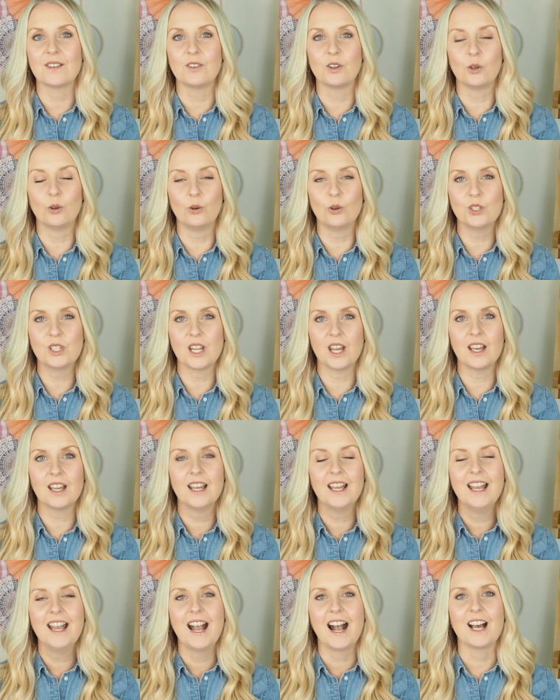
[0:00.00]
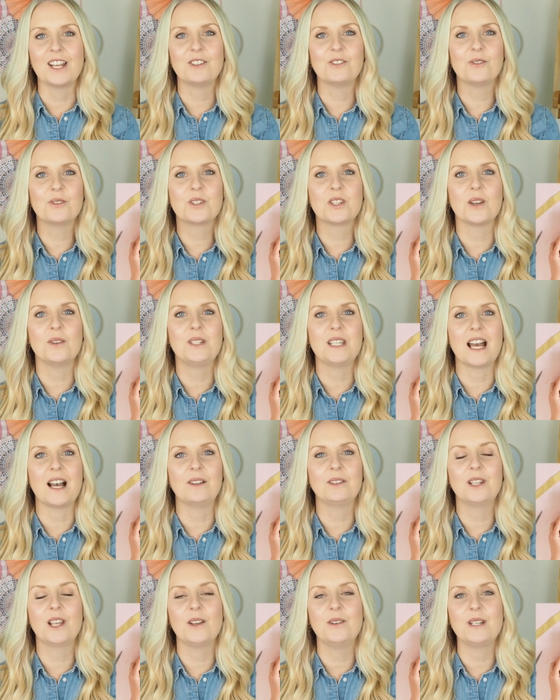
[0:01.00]
ever order, and also
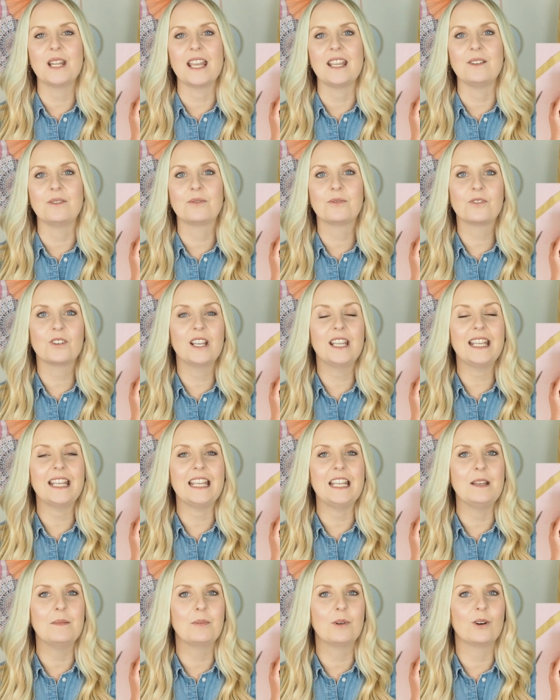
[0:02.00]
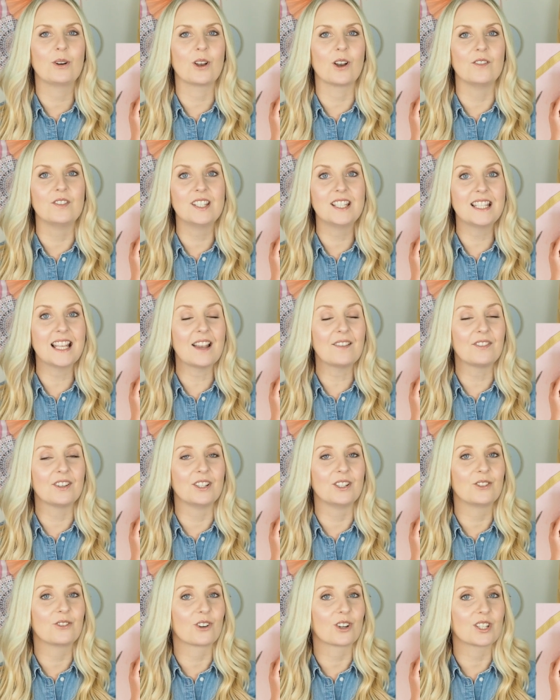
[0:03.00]
download a free ebook of
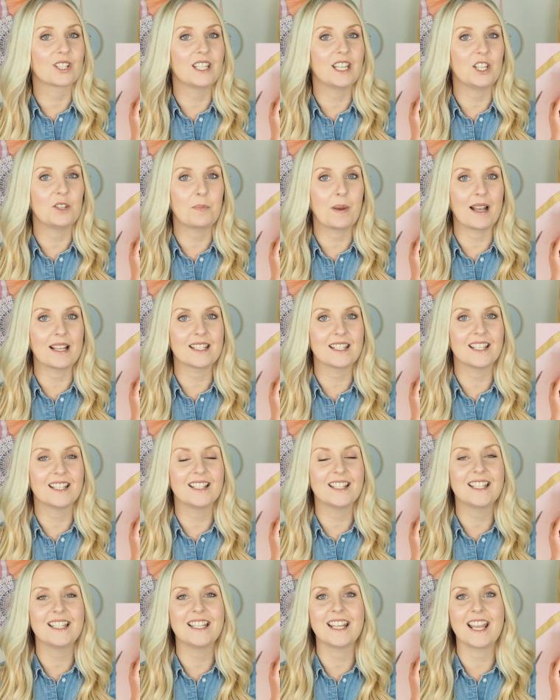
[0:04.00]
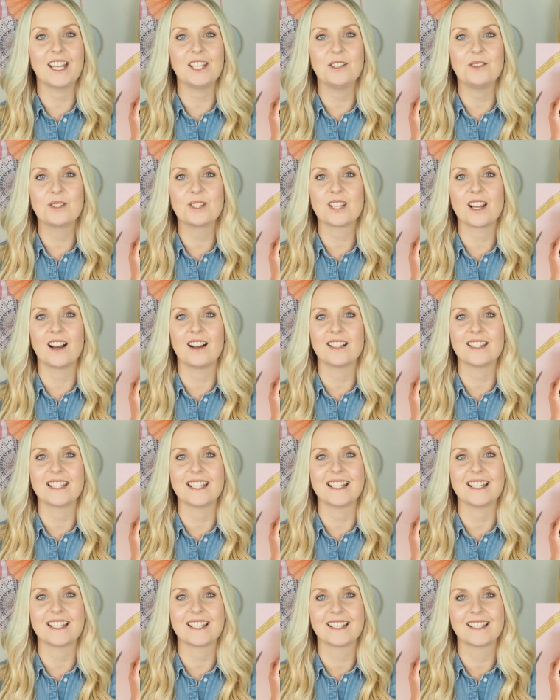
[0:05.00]
seven cross-stitch patterns to get you
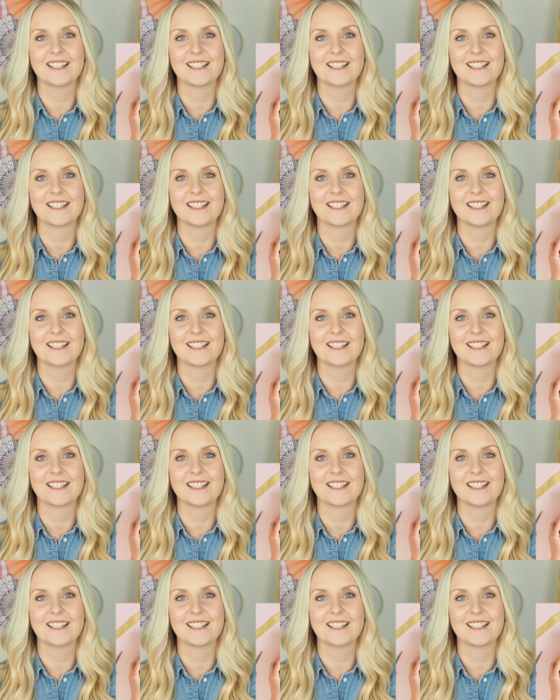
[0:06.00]
started.